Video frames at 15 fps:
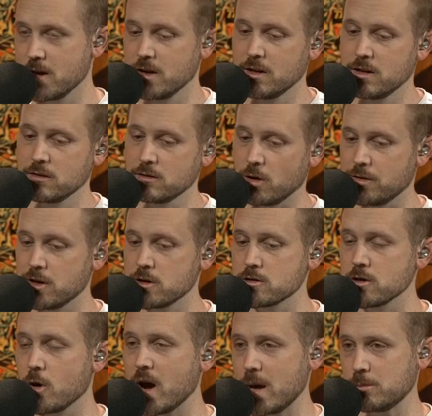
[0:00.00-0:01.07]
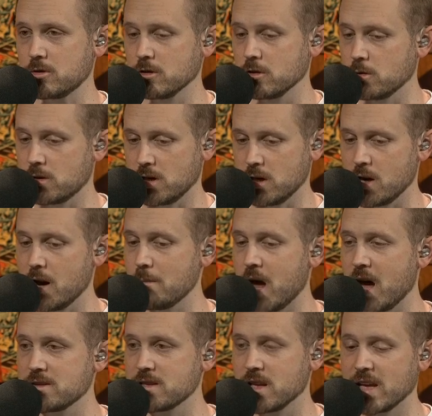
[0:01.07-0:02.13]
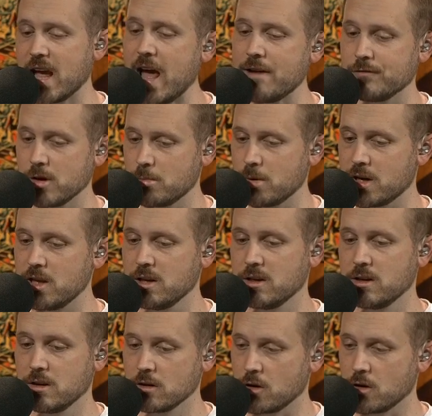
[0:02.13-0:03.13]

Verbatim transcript: Mm -hmm. So there is no absolute here. I'm not telling everybody